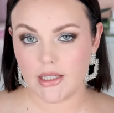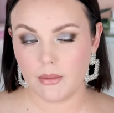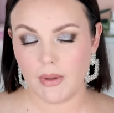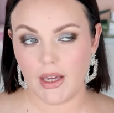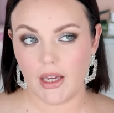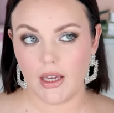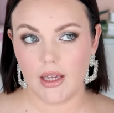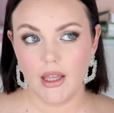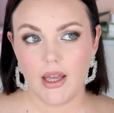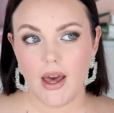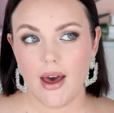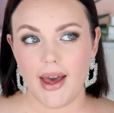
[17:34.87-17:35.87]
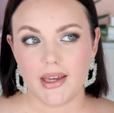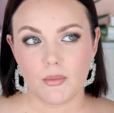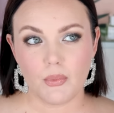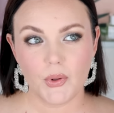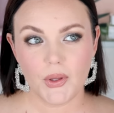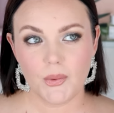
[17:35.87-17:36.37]
to be, I
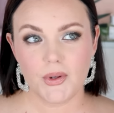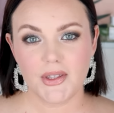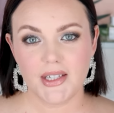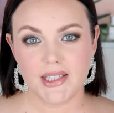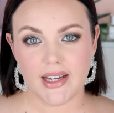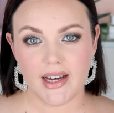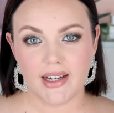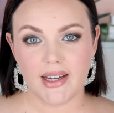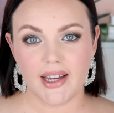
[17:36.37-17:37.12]
can put you on in the dark.